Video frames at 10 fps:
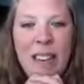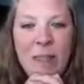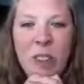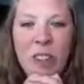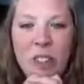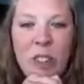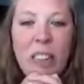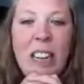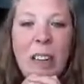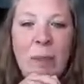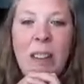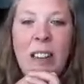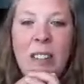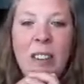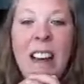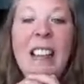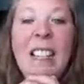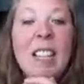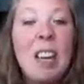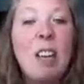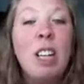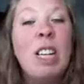come up that I might not know the answer to.